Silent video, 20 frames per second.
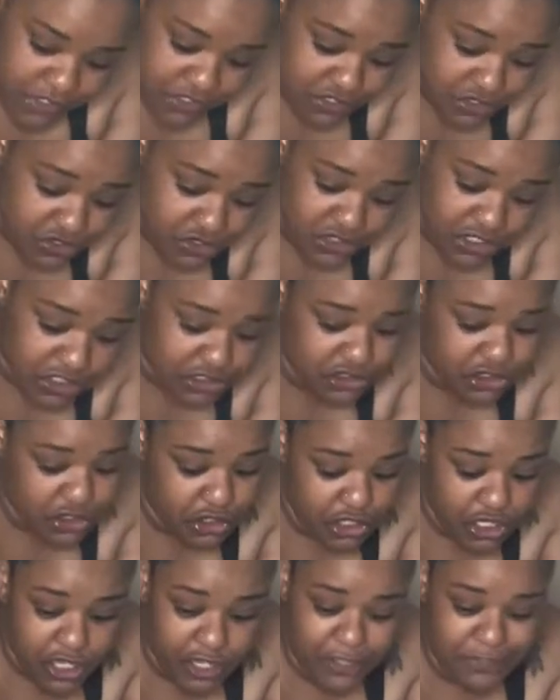She was trying to show
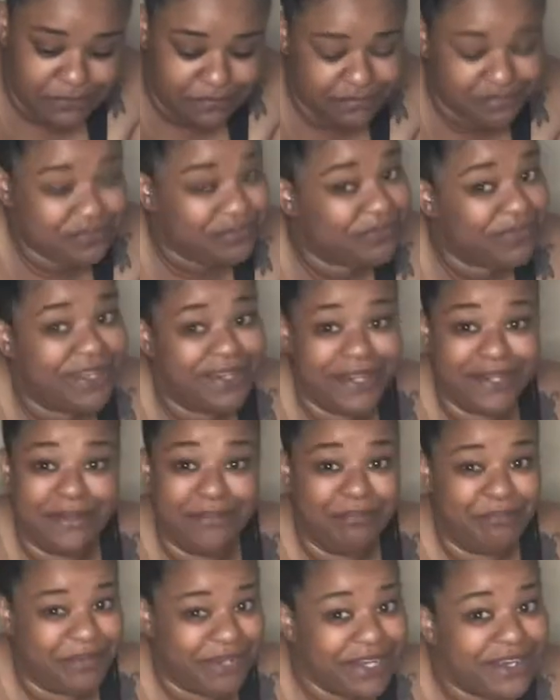y'all
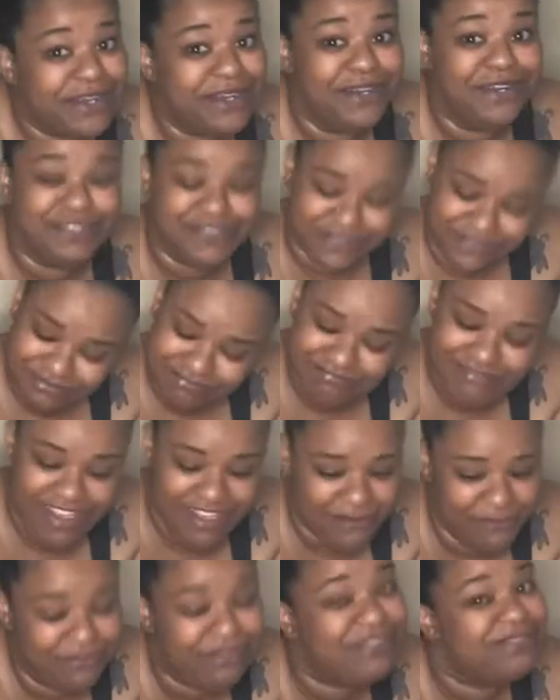that the big girls,
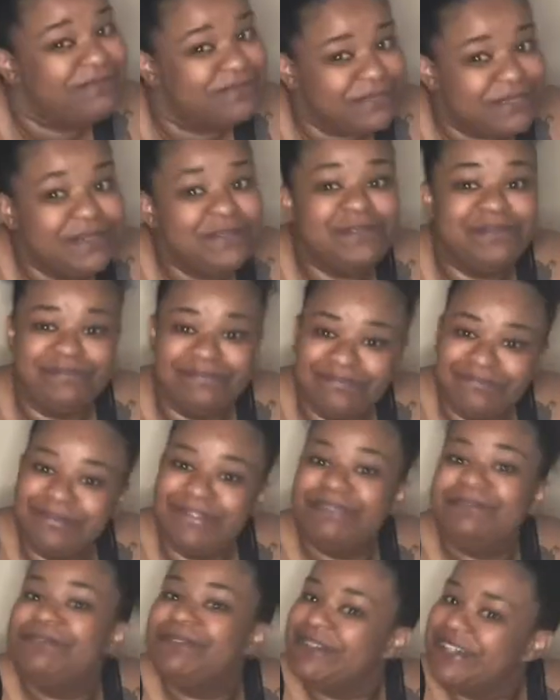we were
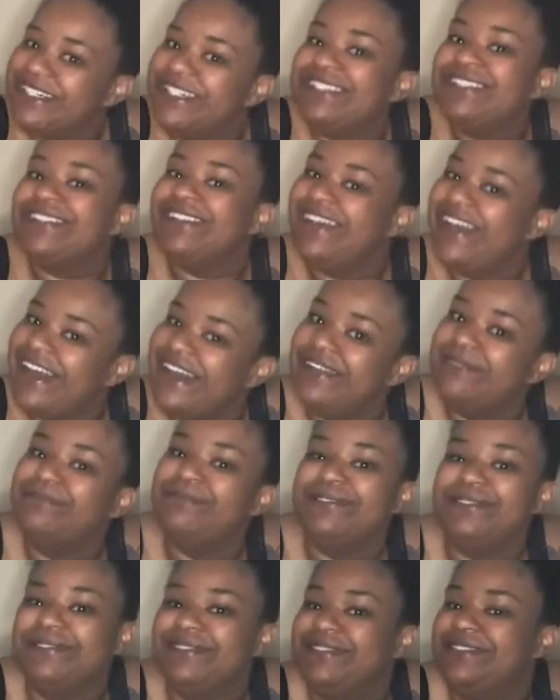in 7, I'm
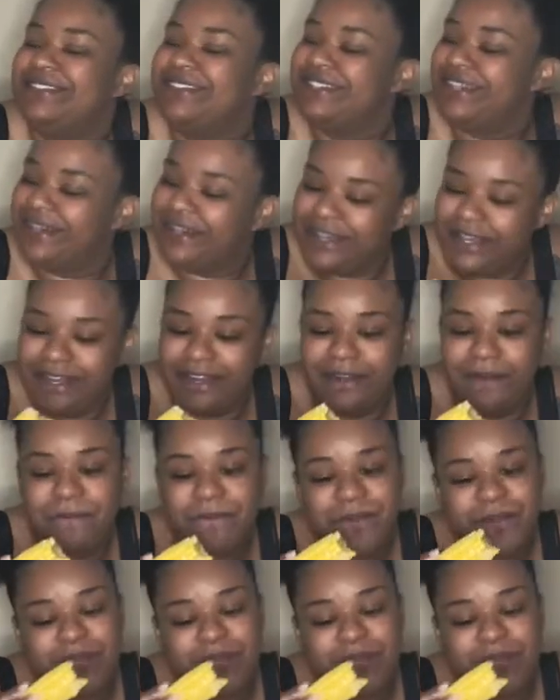trying to tell y'all.